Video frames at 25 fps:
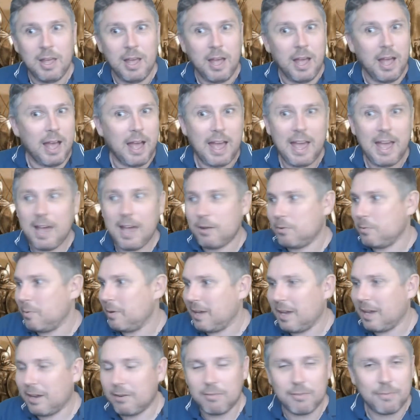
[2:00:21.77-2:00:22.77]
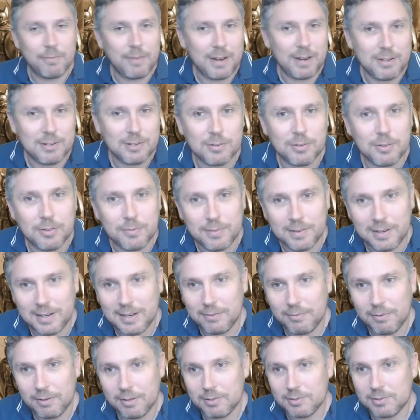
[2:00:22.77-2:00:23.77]
Uh, how do I get revenge on the
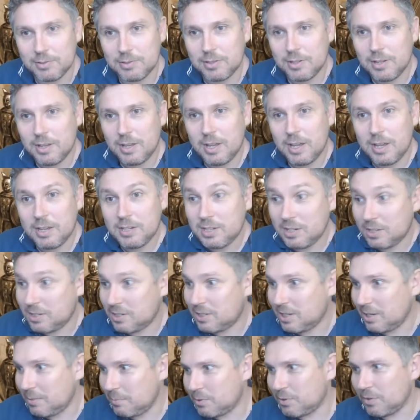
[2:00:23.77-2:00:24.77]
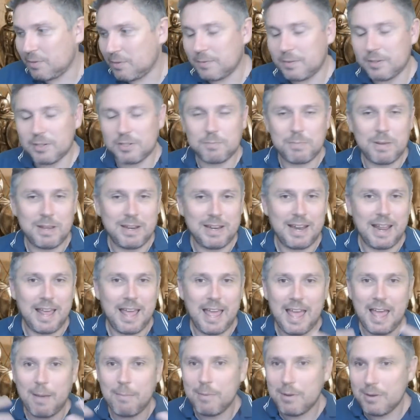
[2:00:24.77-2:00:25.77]
Valyrians?" she seems to have just been
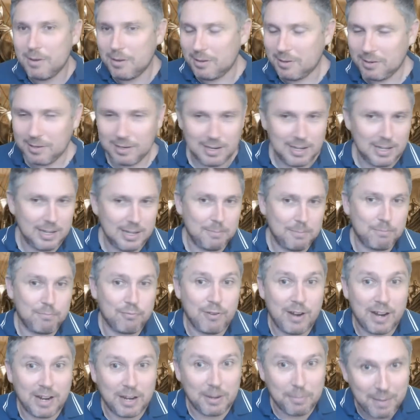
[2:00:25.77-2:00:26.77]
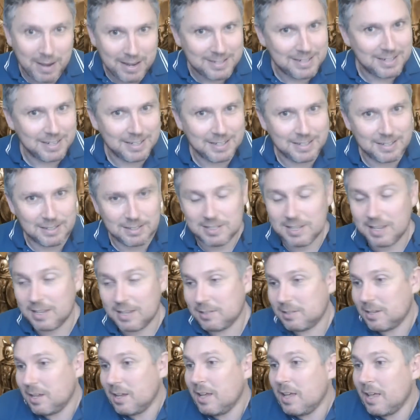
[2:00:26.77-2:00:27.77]
eminently pragmatic and
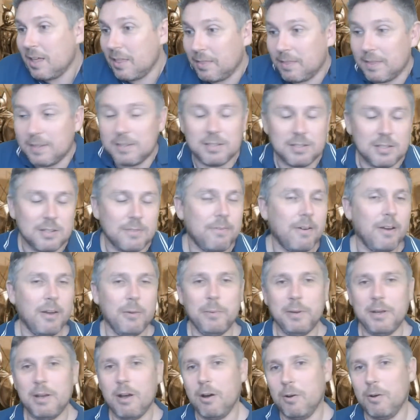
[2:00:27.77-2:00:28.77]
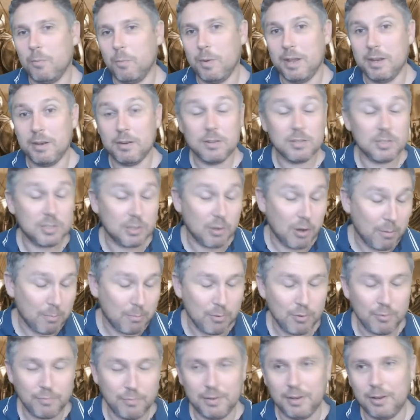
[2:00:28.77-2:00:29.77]
says, This is a fight we can't win, so I'm
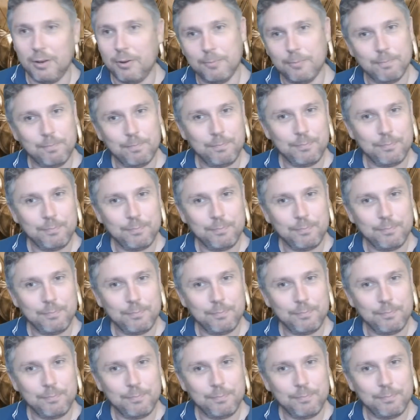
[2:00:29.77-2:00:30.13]
moving on.